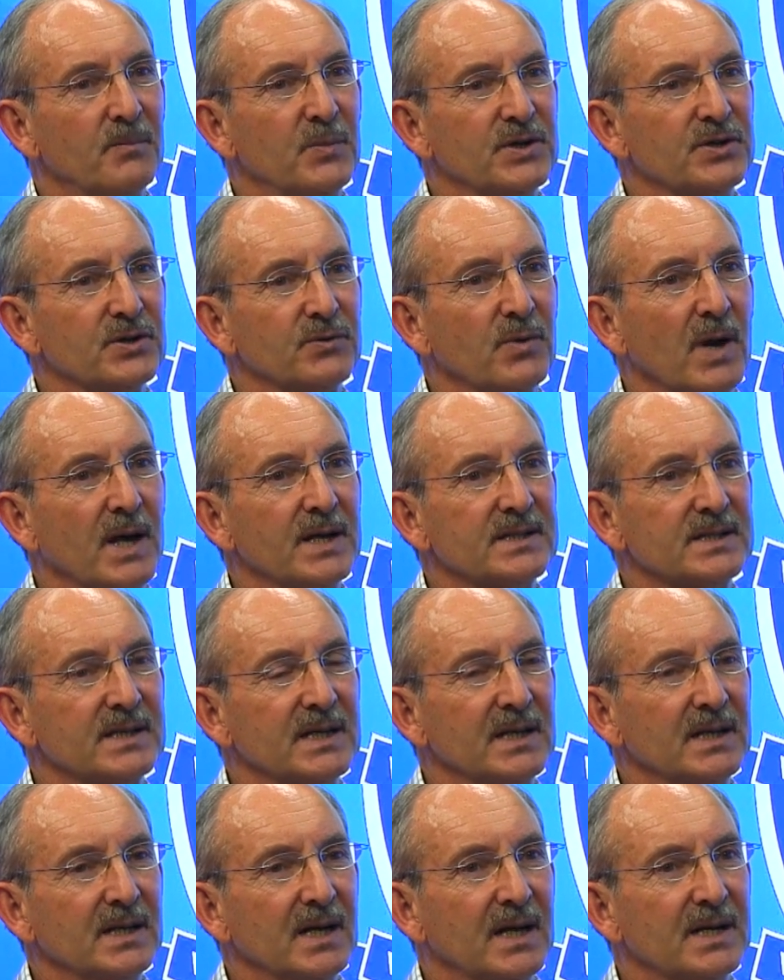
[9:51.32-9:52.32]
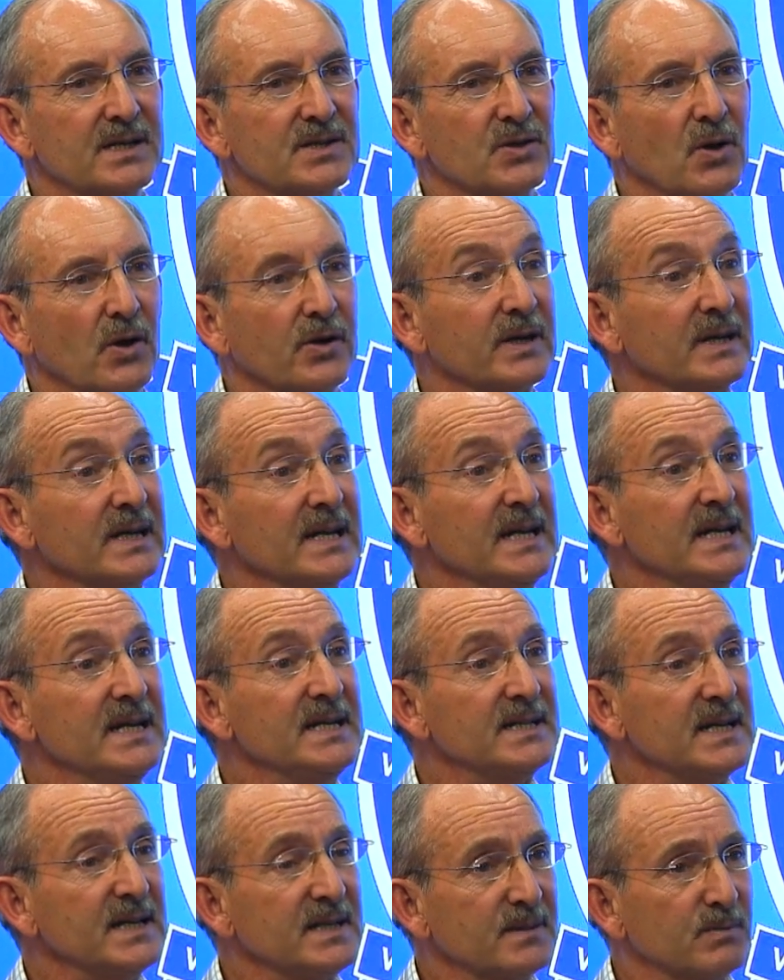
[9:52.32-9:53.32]
Pigeon racing, it's not an
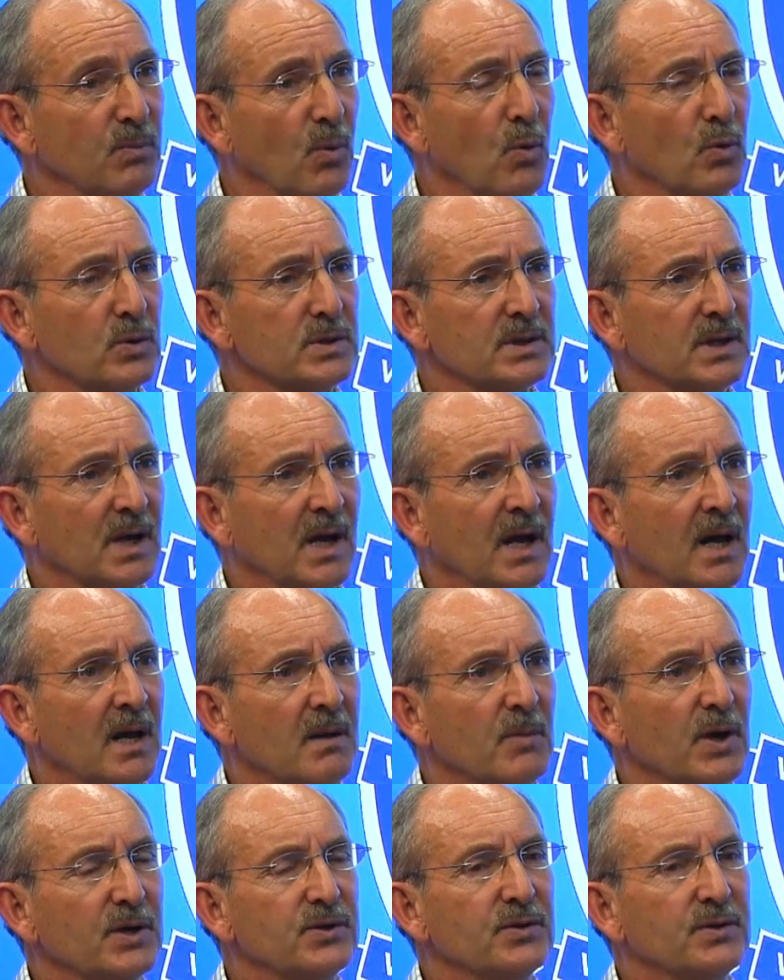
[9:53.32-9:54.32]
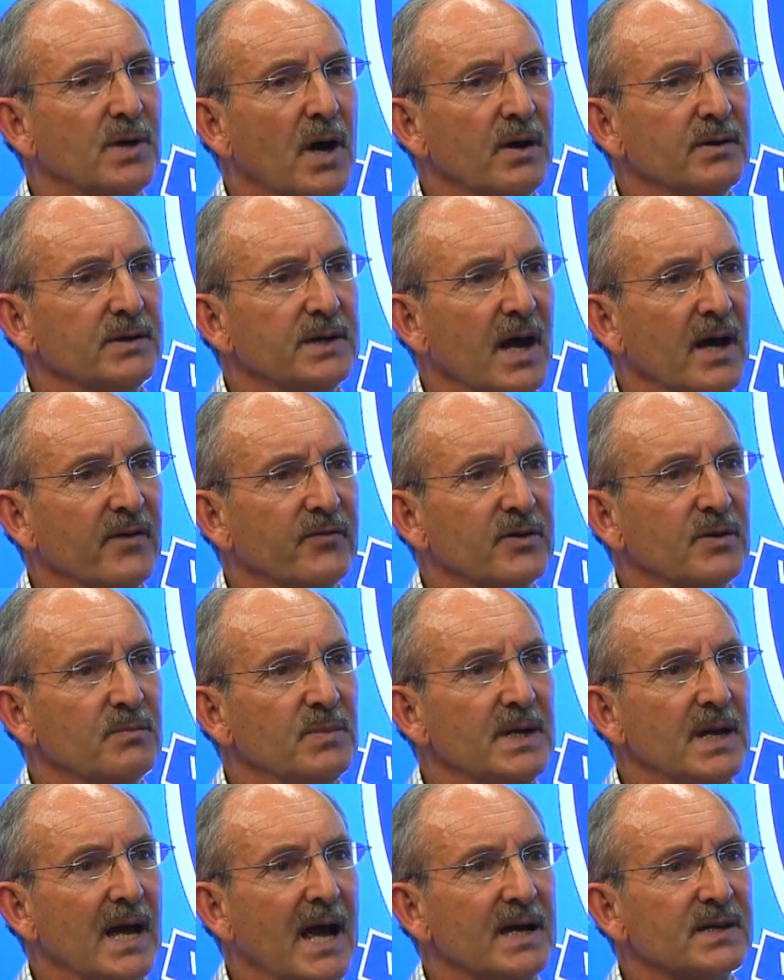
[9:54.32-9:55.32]
easy sport, but you don't have to
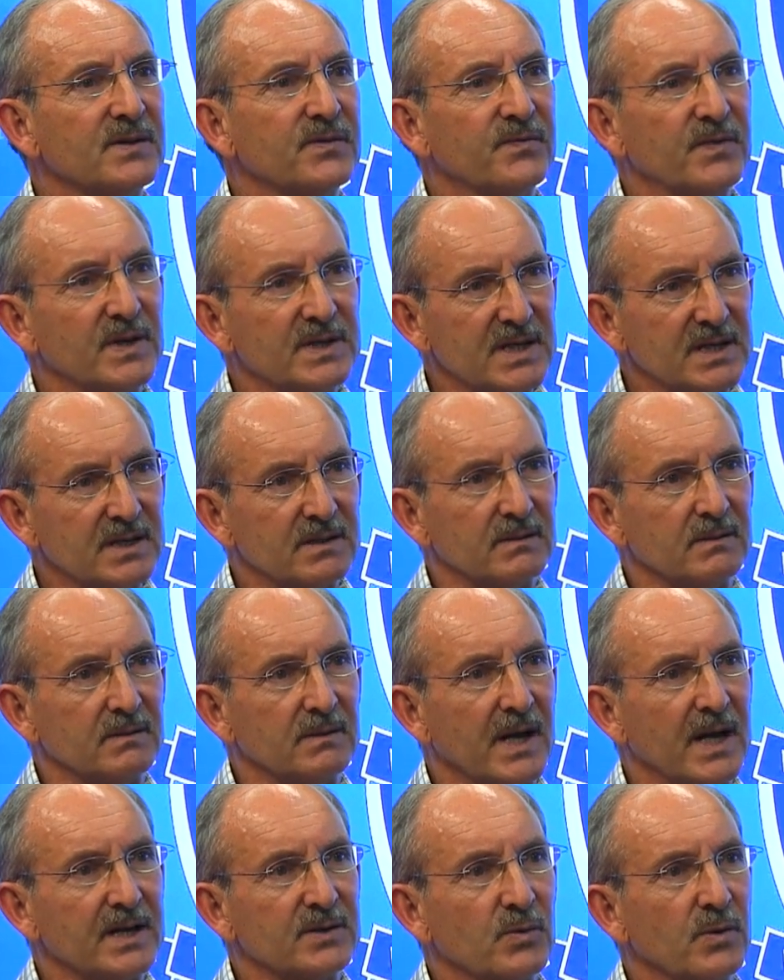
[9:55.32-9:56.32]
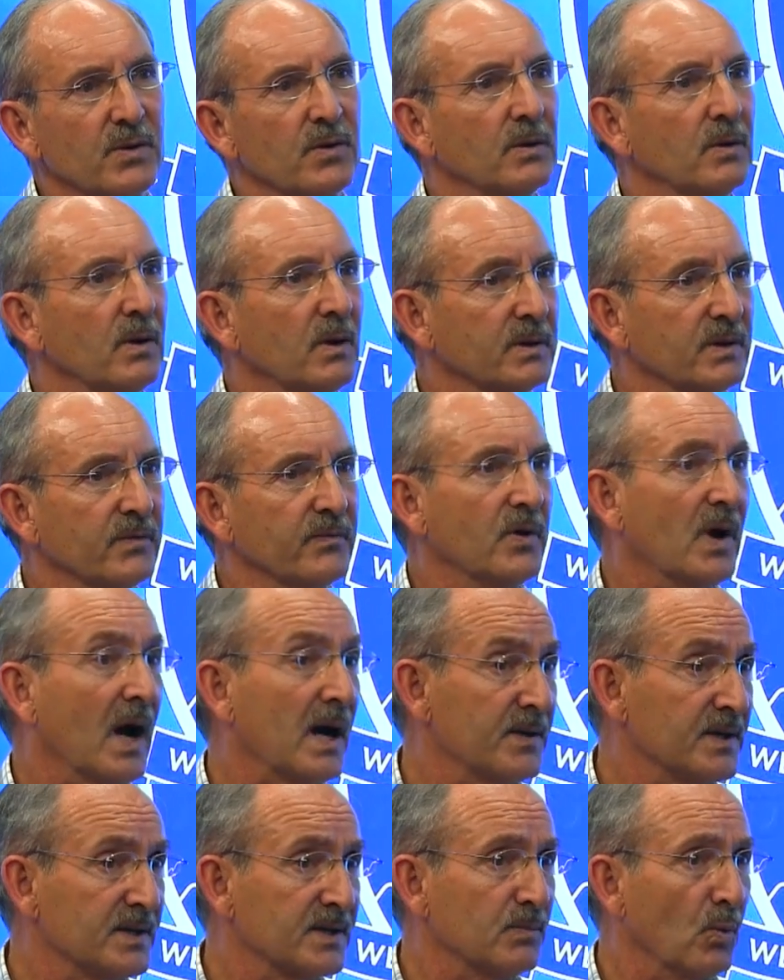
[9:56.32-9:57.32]
be as physical as with a lot of your
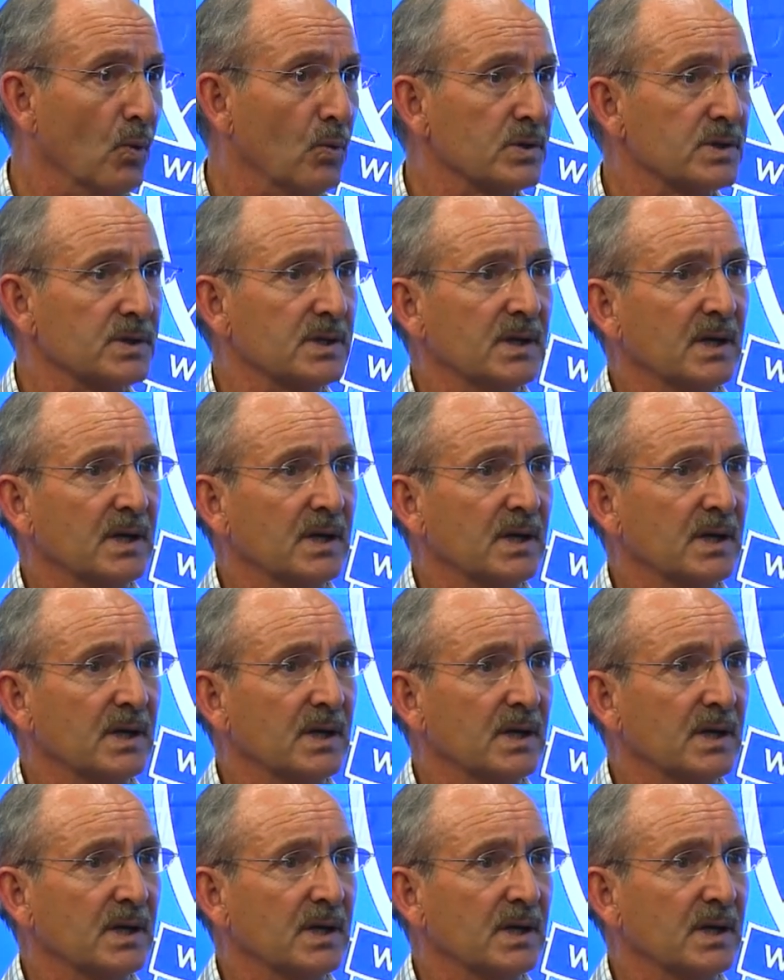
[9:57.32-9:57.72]
other sports.